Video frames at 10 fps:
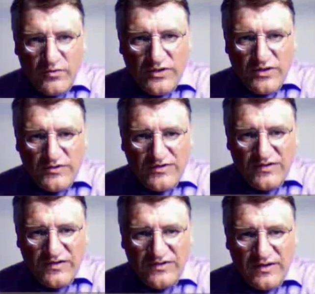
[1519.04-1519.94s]
when the
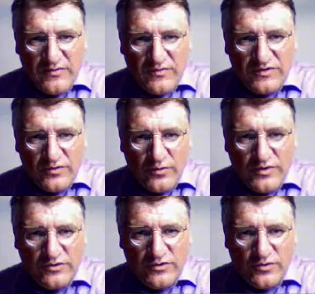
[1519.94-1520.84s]
system, so
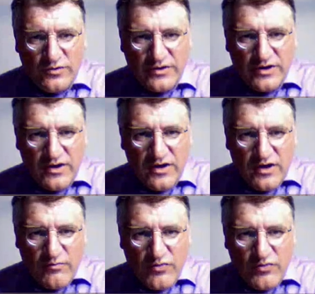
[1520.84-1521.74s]
we need to look
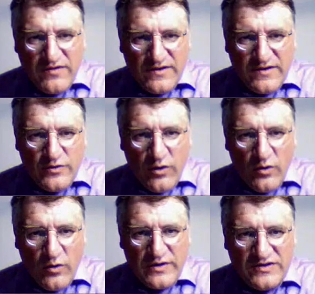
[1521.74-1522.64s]
briefly, we
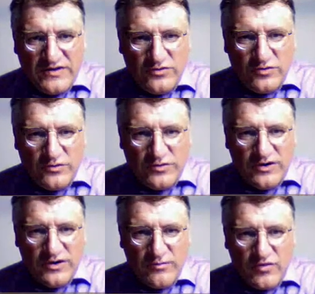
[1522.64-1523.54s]
always need to
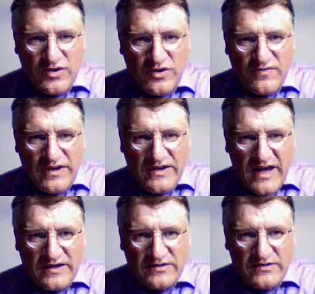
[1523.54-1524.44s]
look briefly
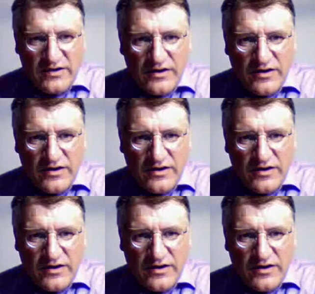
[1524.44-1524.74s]
at